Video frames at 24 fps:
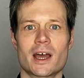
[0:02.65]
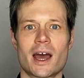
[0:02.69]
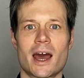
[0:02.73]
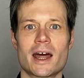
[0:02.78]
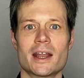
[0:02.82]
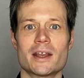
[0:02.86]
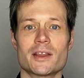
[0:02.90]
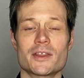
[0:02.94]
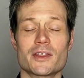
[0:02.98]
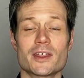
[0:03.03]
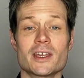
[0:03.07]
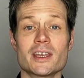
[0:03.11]

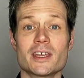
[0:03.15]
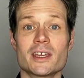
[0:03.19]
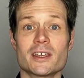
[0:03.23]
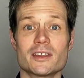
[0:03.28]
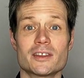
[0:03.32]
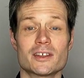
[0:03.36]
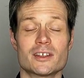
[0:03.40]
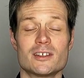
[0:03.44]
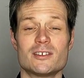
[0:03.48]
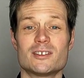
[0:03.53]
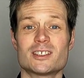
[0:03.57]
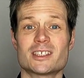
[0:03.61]
and thinking
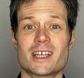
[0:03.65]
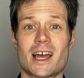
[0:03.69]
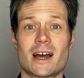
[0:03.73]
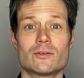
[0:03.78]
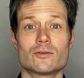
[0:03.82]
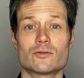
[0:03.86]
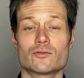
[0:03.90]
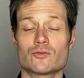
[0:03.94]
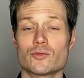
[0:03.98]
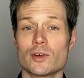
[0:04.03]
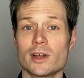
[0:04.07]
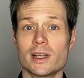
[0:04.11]
that you
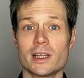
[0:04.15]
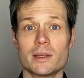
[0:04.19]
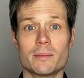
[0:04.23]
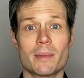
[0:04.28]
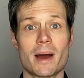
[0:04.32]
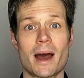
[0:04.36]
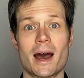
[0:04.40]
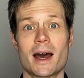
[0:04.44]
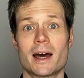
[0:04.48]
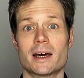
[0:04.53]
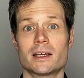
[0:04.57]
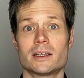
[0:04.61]
sound really
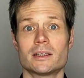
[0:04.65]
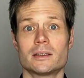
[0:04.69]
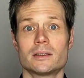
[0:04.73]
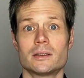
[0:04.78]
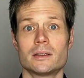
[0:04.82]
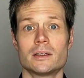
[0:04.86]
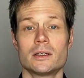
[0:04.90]
bad?